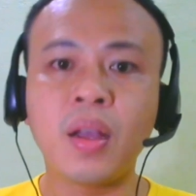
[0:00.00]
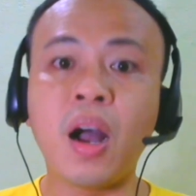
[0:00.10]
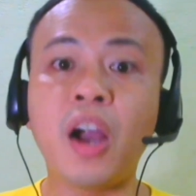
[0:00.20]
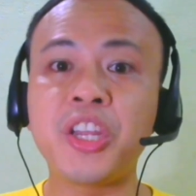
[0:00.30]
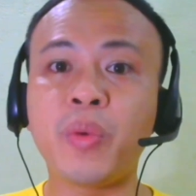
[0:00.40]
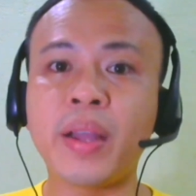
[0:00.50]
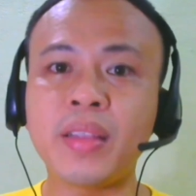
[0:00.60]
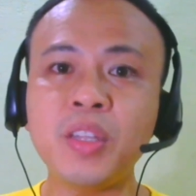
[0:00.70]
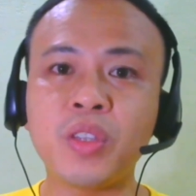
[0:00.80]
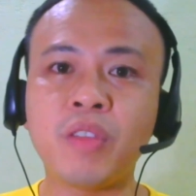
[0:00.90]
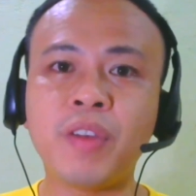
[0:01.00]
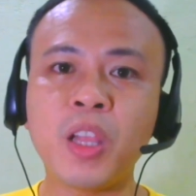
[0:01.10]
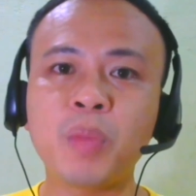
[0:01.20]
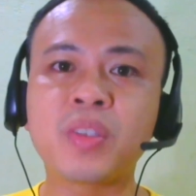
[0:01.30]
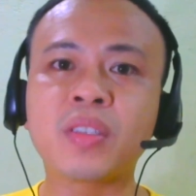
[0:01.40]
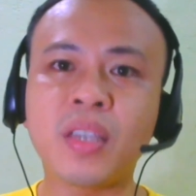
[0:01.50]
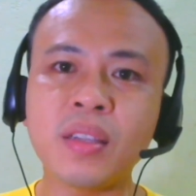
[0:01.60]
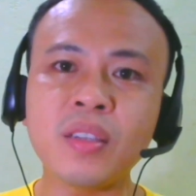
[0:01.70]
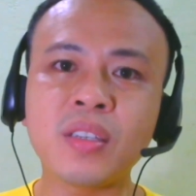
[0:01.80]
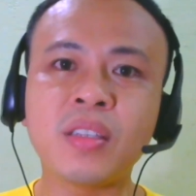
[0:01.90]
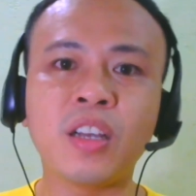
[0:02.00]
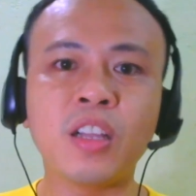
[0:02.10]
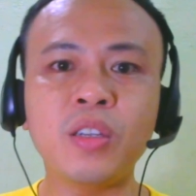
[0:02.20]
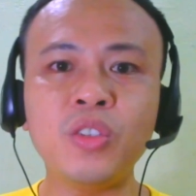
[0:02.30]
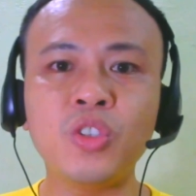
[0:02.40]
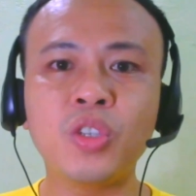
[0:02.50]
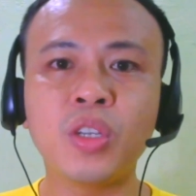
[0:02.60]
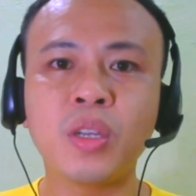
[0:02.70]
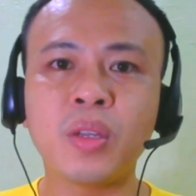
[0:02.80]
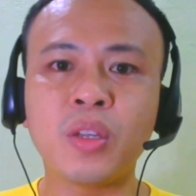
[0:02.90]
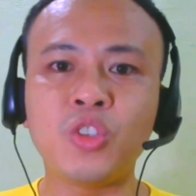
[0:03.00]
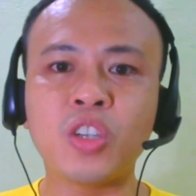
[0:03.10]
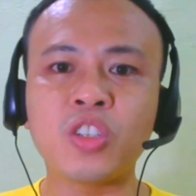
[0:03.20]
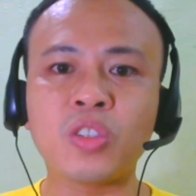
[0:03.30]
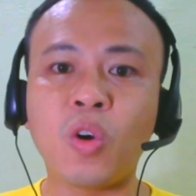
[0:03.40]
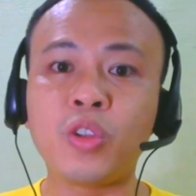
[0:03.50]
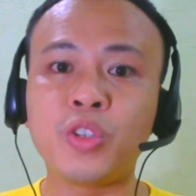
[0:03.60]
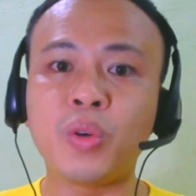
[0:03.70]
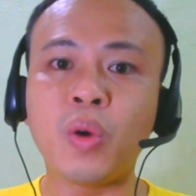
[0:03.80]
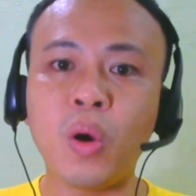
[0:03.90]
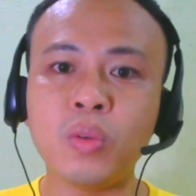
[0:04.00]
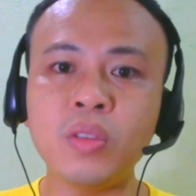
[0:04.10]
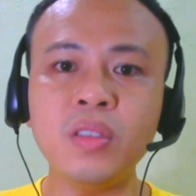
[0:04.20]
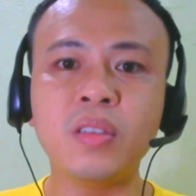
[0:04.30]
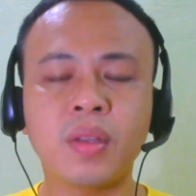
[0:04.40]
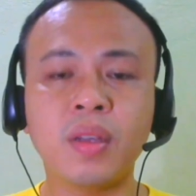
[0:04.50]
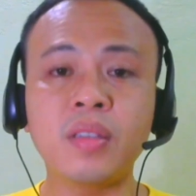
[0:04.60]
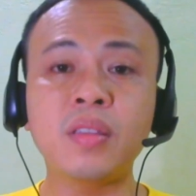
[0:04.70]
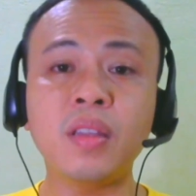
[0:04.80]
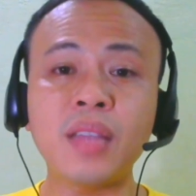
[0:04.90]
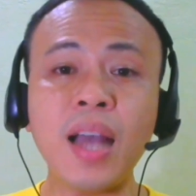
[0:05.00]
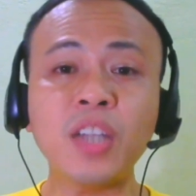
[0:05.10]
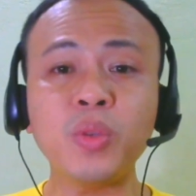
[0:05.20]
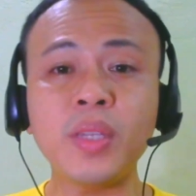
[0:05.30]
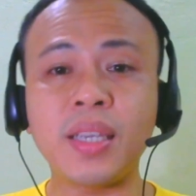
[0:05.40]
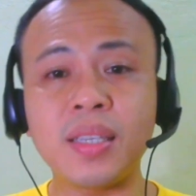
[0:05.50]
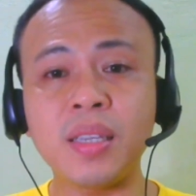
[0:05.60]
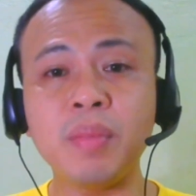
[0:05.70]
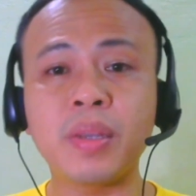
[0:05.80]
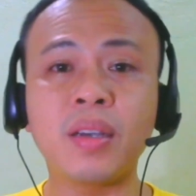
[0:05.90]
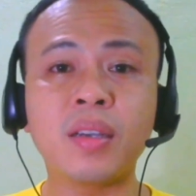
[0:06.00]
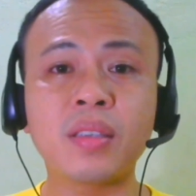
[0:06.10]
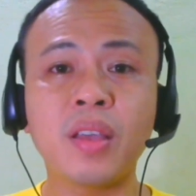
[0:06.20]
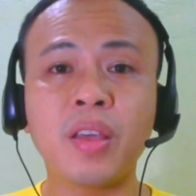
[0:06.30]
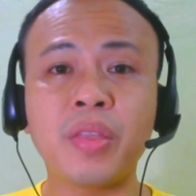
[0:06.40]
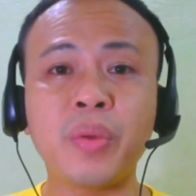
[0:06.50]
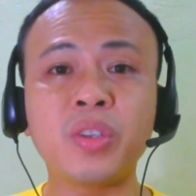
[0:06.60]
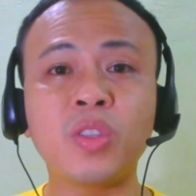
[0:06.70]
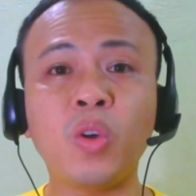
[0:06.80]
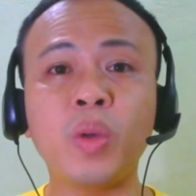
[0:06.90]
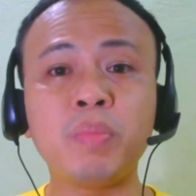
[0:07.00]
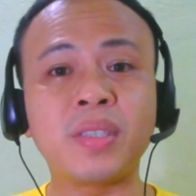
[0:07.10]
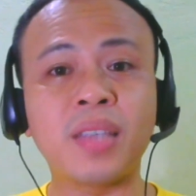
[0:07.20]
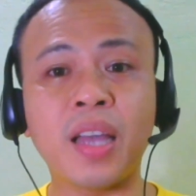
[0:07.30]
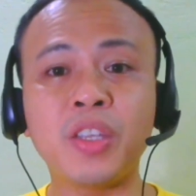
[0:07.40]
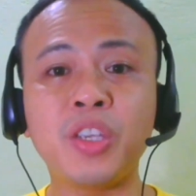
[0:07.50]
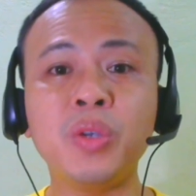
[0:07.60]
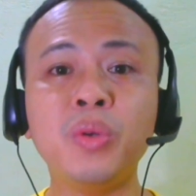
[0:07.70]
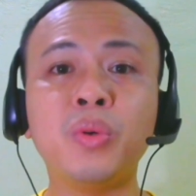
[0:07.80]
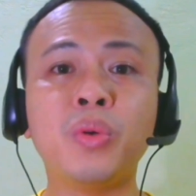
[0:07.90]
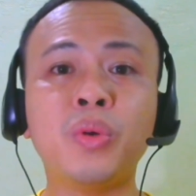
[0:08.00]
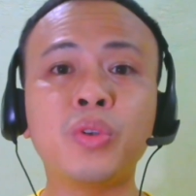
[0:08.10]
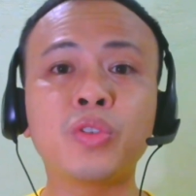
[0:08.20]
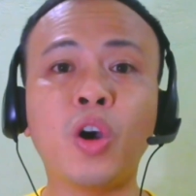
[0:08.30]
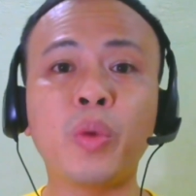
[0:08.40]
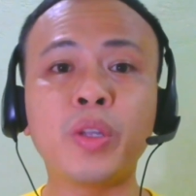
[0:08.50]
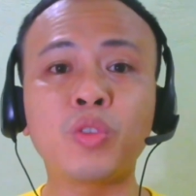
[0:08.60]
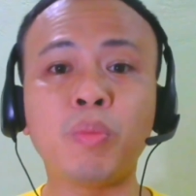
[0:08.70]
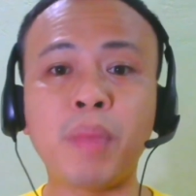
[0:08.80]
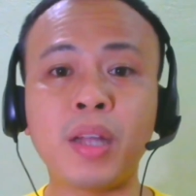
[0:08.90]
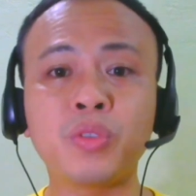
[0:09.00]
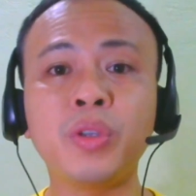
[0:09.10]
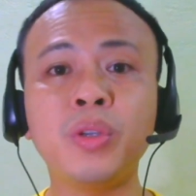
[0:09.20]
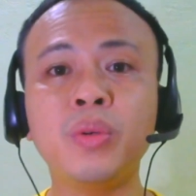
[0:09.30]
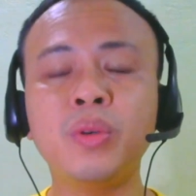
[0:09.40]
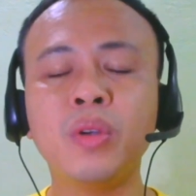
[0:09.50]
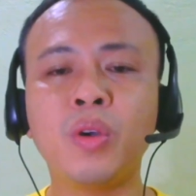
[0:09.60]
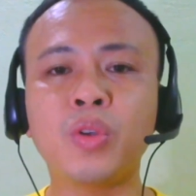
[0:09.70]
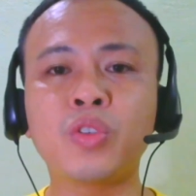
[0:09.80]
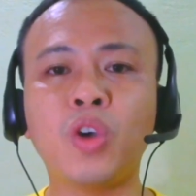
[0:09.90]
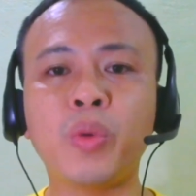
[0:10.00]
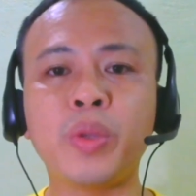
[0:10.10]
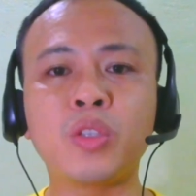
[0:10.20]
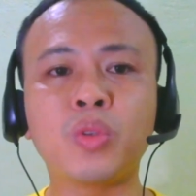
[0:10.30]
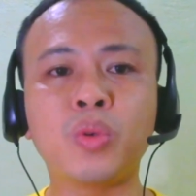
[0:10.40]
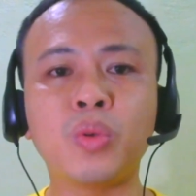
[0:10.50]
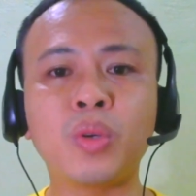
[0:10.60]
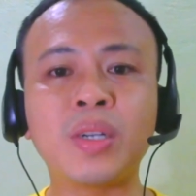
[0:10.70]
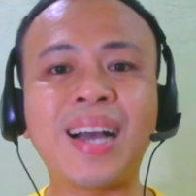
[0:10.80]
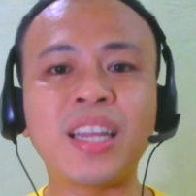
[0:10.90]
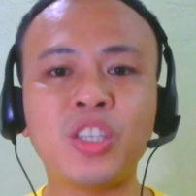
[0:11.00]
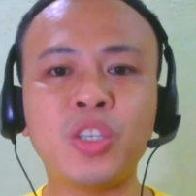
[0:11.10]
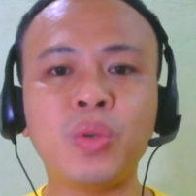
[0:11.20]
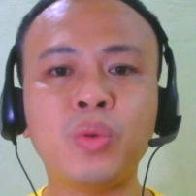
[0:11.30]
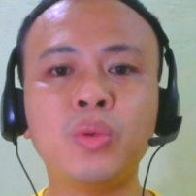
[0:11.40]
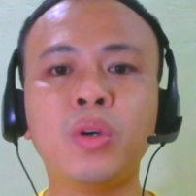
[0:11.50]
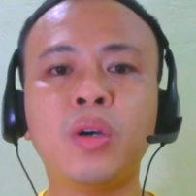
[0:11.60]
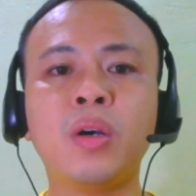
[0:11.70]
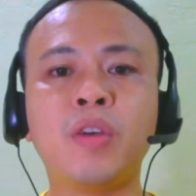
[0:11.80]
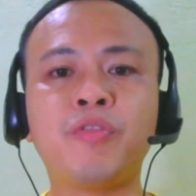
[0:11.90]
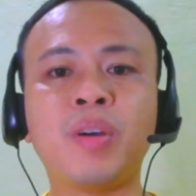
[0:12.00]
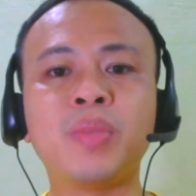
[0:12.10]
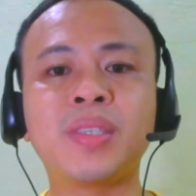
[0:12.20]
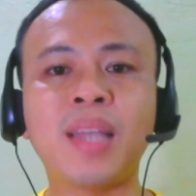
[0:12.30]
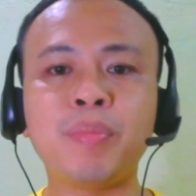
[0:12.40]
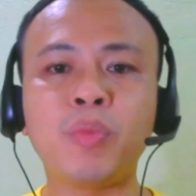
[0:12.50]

Are you ready to develop skills and knowledge just on your own? It's not actually easy because there is no one beside you who's going to mentor you, who's going to guide you from step